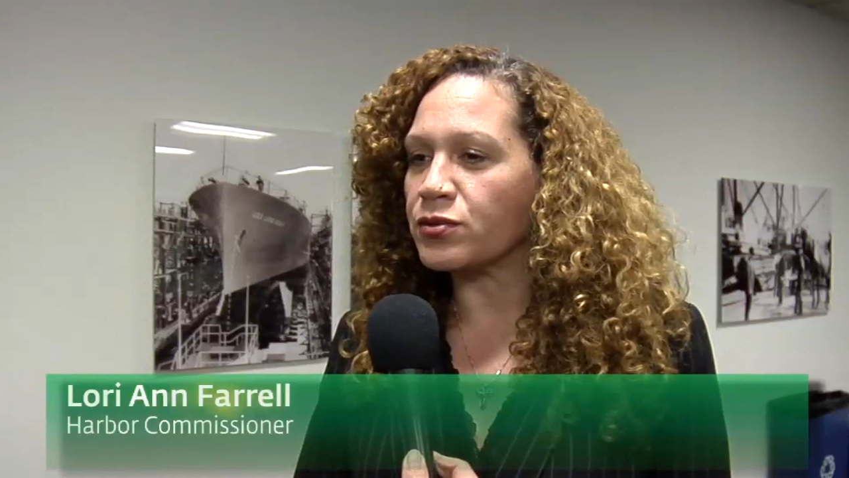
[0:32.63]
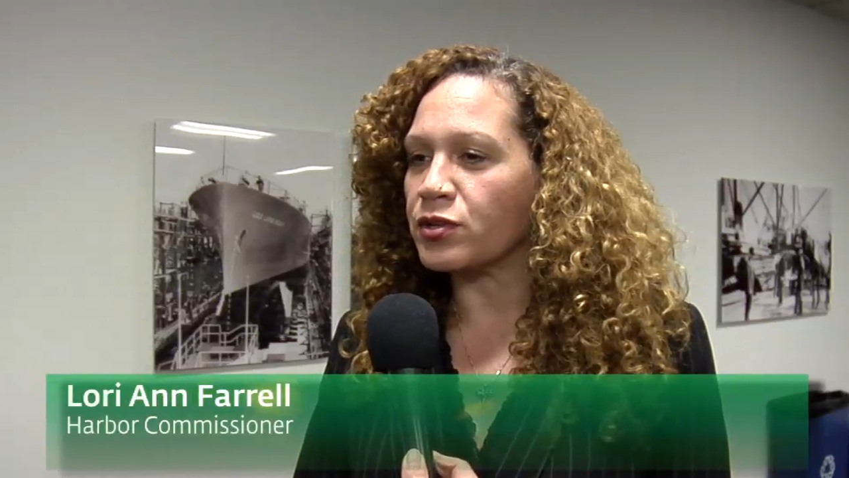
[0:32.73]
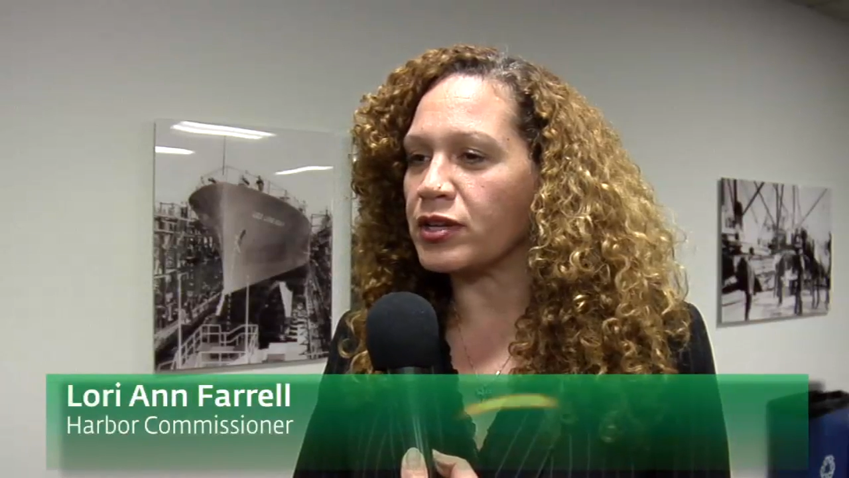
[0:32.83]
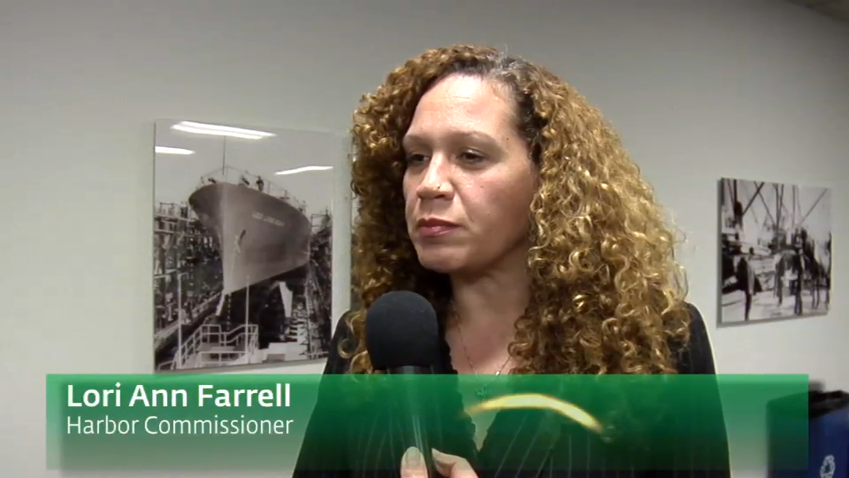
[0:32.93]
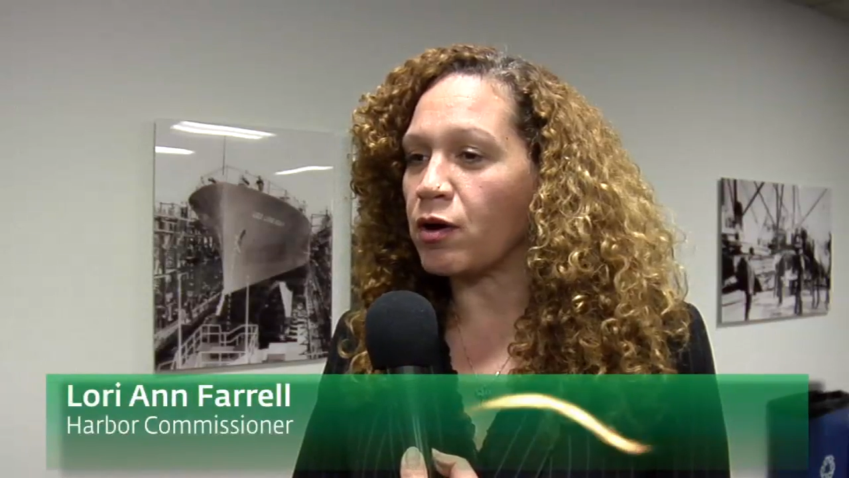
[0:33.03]

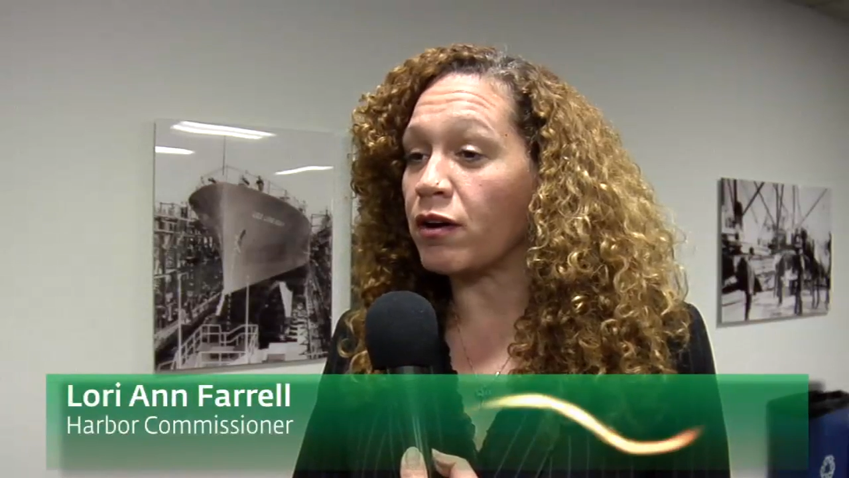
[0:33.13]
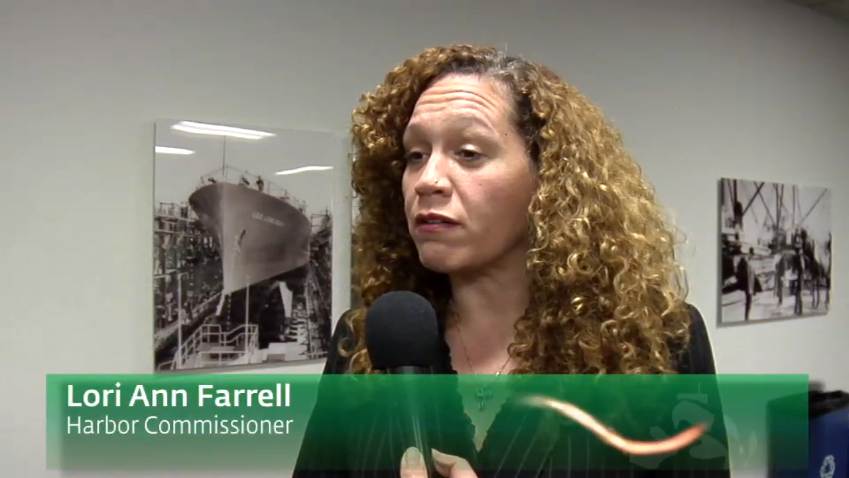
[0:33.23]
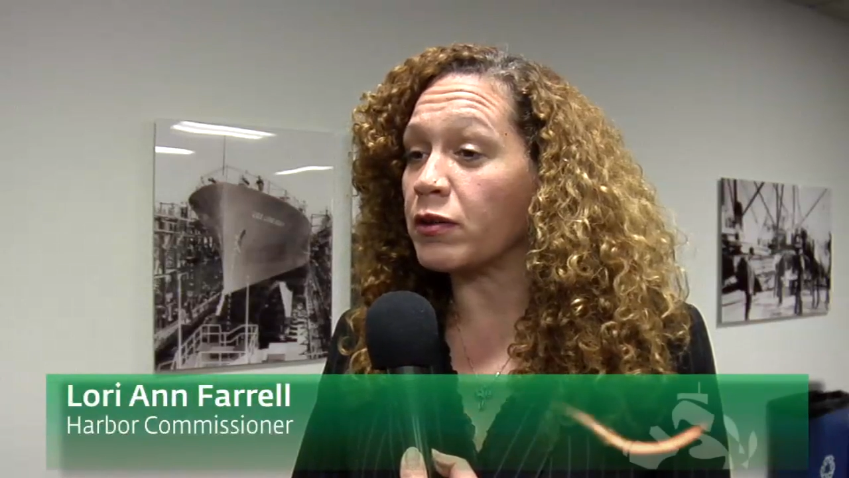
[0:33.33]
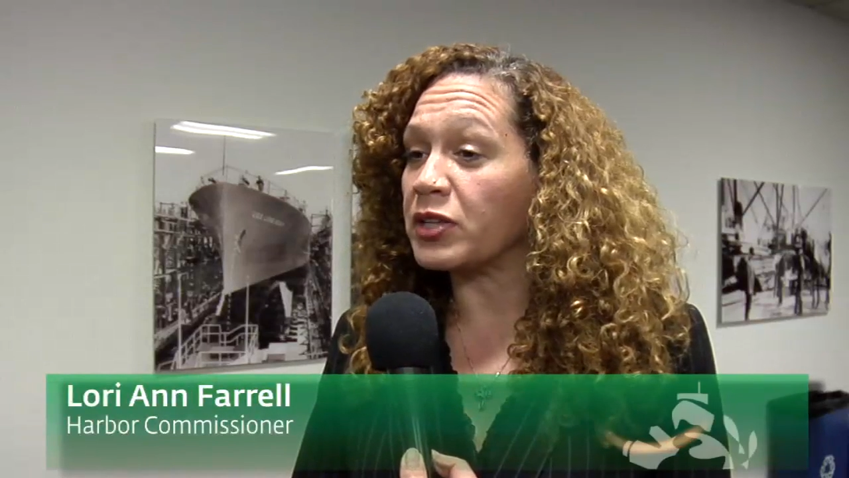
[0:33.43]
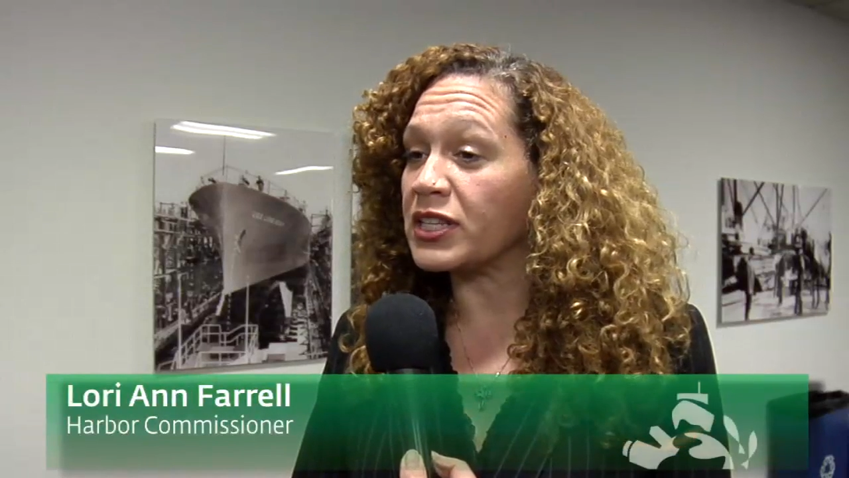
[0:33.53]
really
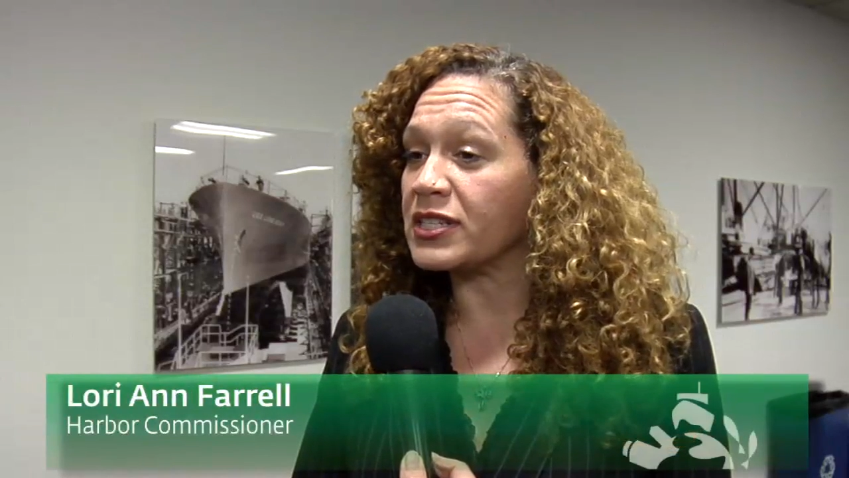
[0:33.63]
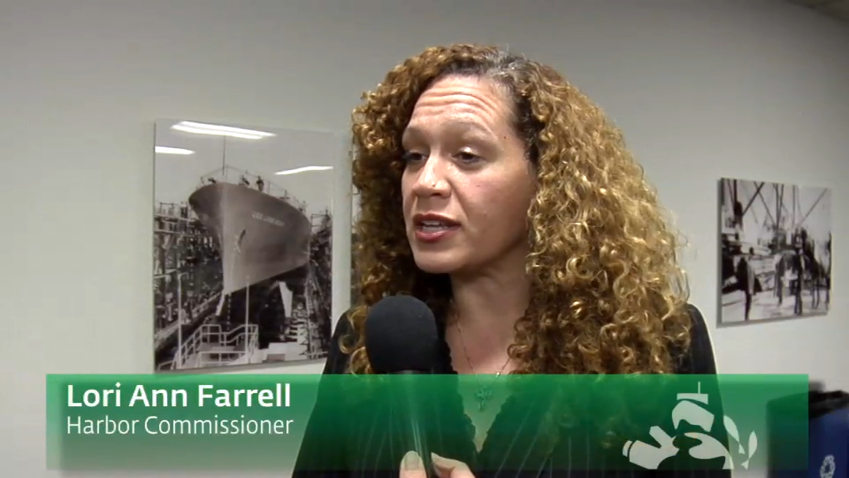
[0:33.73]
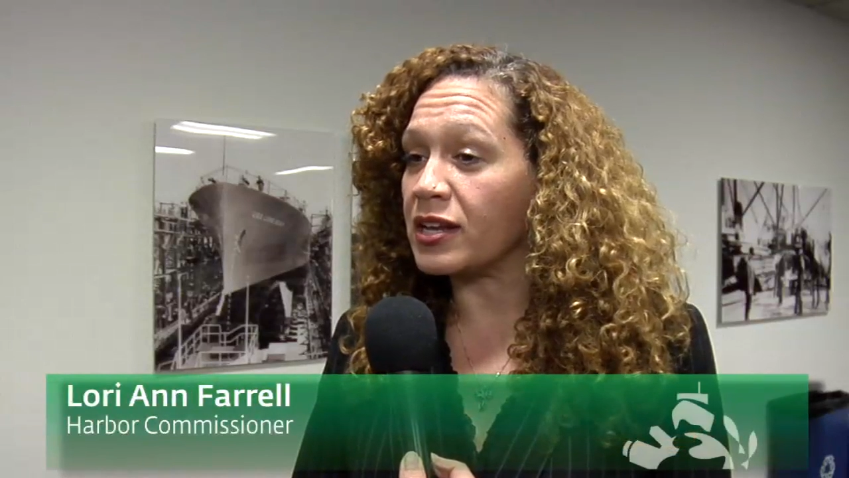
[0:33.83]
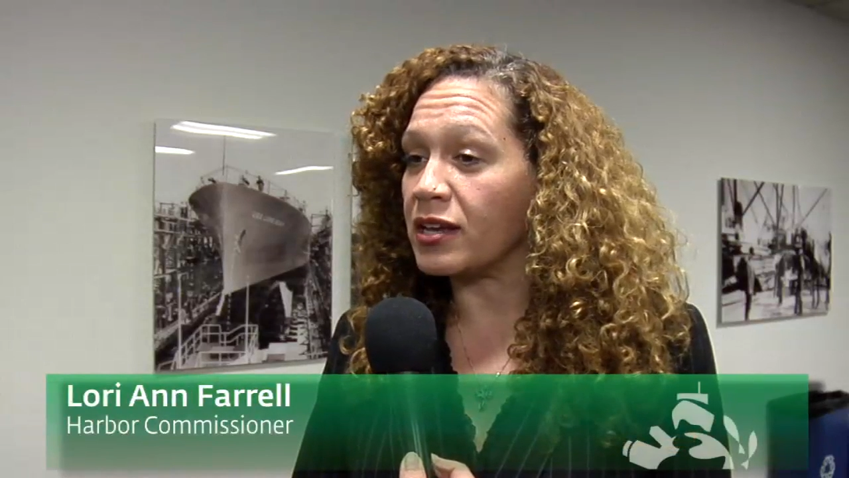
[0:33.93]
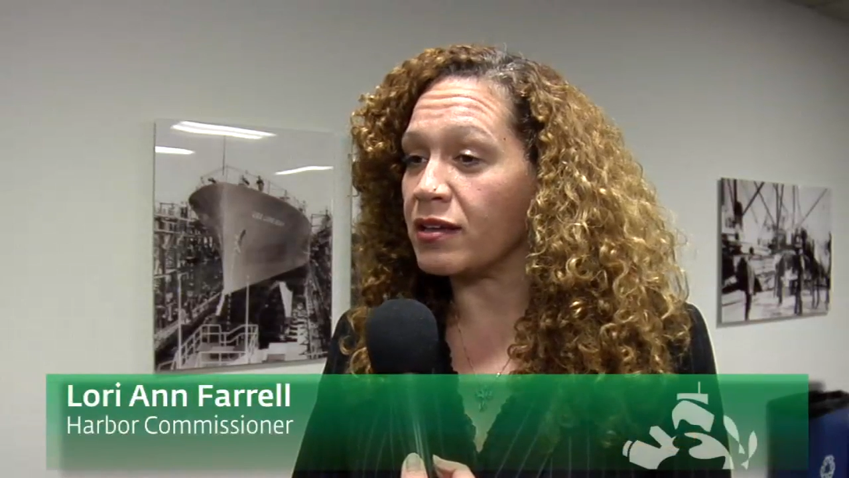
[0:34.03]
partnering with the
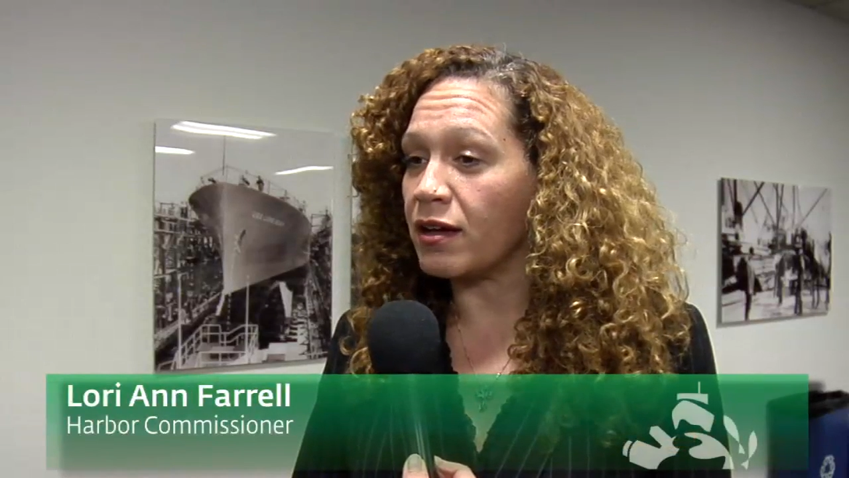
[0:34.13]
city